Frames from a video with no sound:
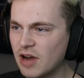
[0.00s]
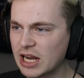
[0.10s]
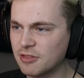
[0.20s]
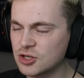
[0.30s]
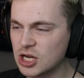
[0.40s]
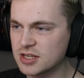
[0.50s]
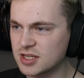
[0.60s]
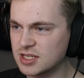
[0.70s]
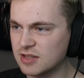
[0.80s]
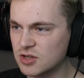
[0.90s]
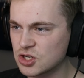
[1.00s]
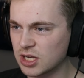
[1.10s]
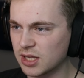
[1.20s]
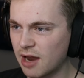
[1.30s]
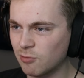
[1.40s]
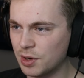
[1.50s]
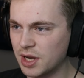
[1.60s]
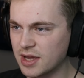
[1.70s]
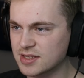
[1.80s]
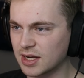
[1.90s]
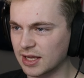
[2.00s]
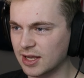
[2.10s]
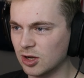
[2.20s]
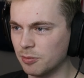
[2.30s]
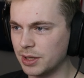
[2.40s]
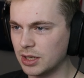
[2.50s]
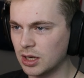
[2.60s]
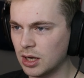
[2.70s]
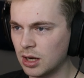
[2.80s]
I get the chance to see this shit live one day, it's gonna kill me.